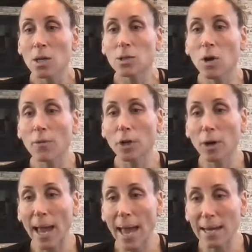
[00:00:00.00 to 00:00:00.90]
So if your
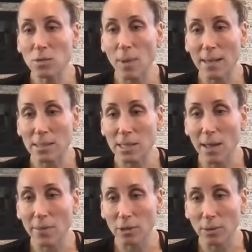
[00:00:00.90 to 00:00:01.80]
head is resting
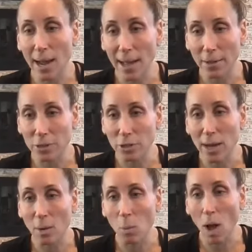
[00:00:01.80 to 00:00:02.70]
on the ground, you
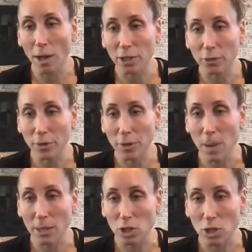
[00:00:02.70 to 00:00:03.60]
got to walk your feet
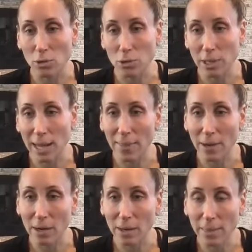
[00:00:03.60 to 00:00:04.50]
much closer
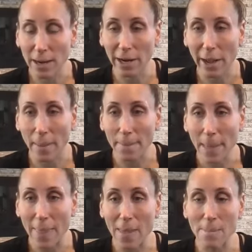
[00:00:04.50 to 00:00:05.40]
together. There you go.
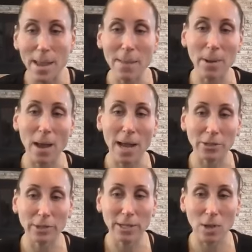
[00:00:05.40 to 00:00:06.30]
And then bend behind
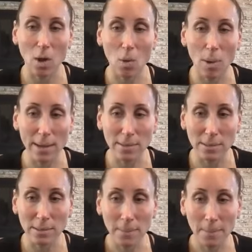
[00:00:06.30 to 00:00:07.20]
your knees always.